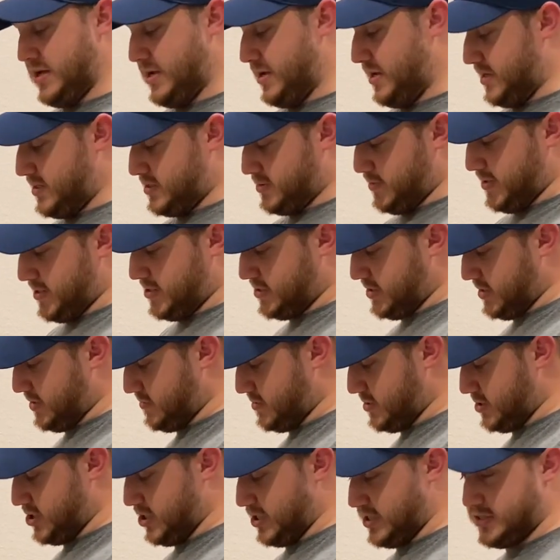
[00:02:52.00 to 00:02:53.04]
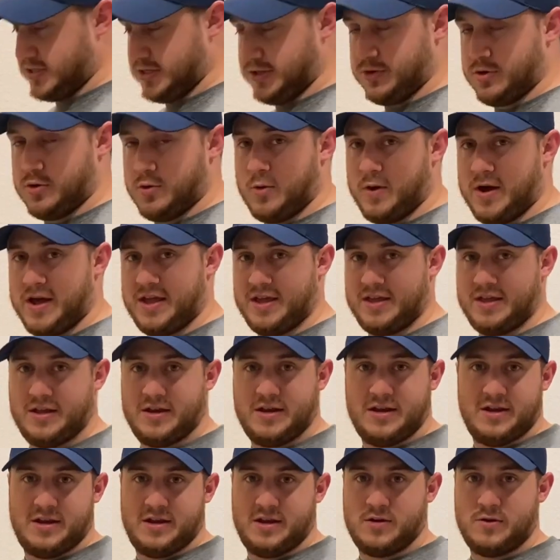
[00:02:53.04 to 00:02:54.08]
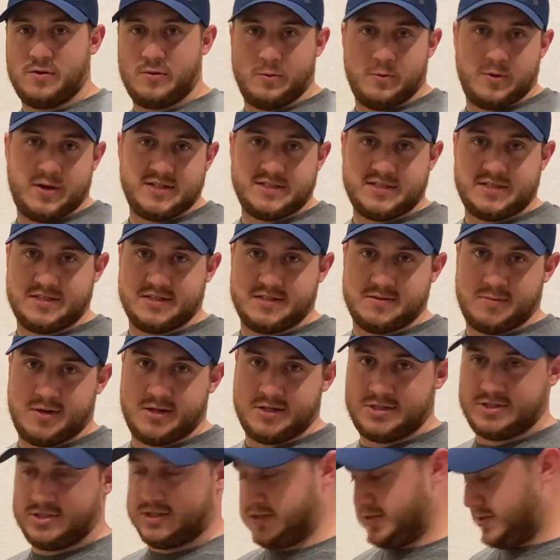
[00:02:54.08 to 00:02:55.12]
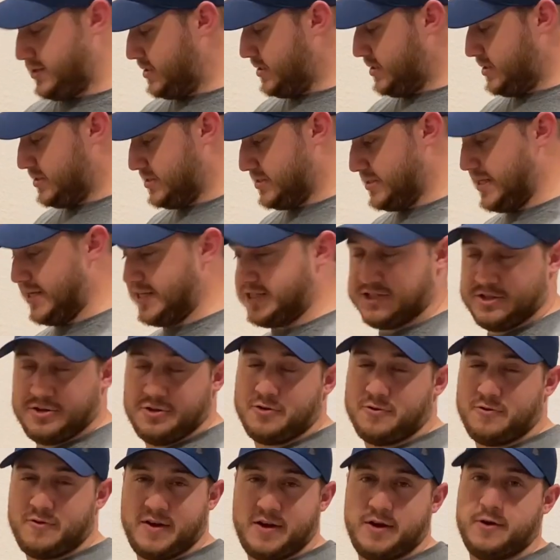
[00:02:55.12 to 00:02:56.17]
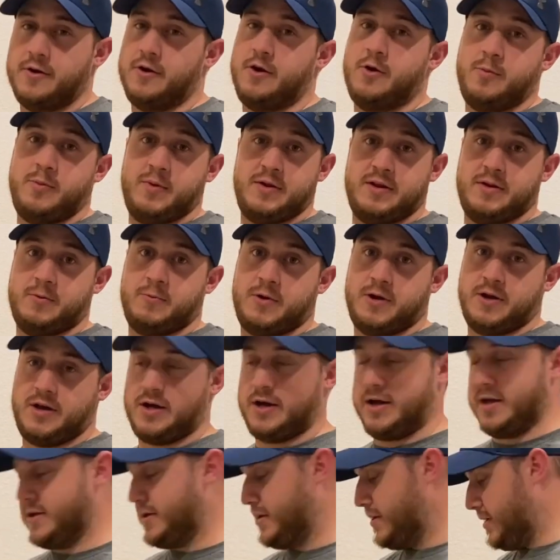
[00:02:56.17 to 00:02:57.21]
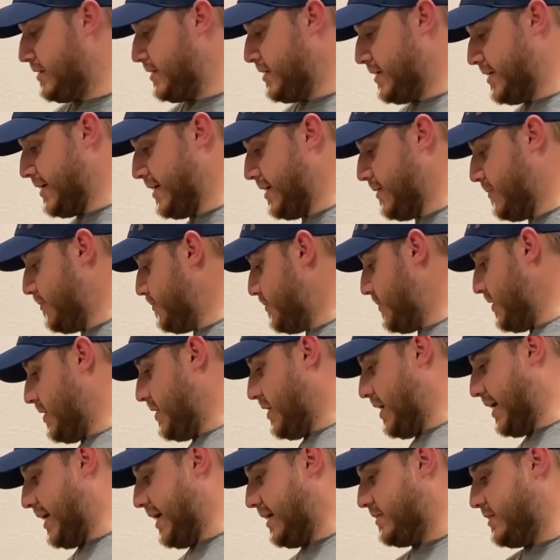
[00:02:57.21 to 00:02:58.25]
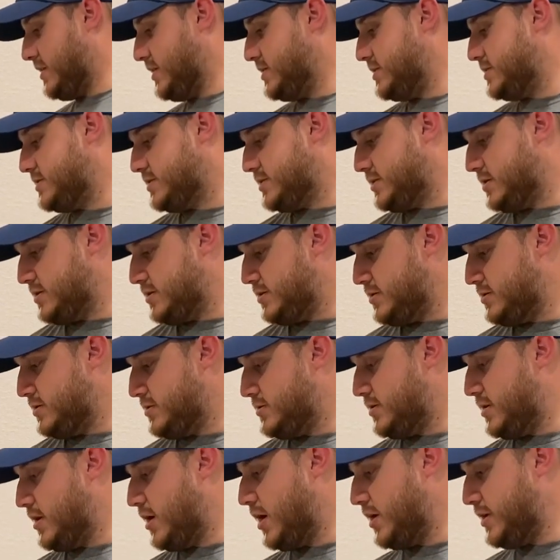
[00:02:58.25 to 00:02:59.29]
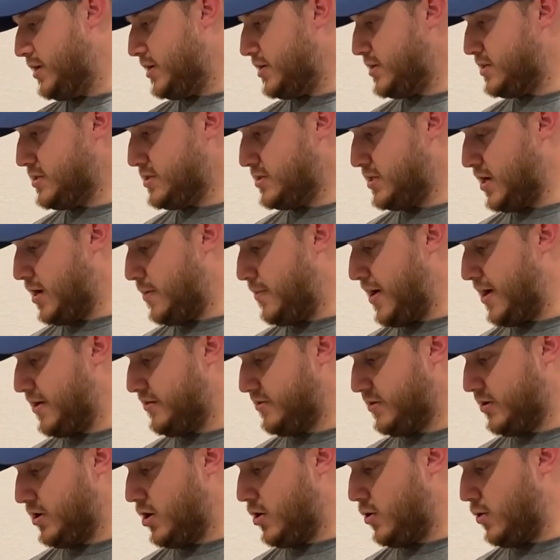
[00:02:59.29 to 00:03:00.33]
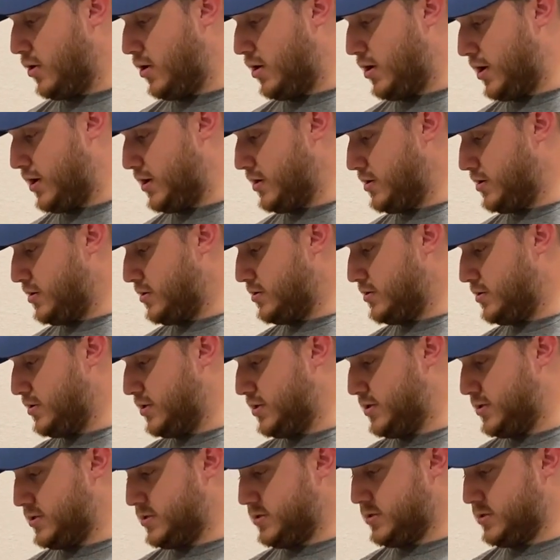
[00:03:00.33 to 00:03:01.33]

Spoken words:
especially if the chicken's a little wet, you don't risk as much slicing your finger open and whatnot. Got these onions about to go on. Look at this.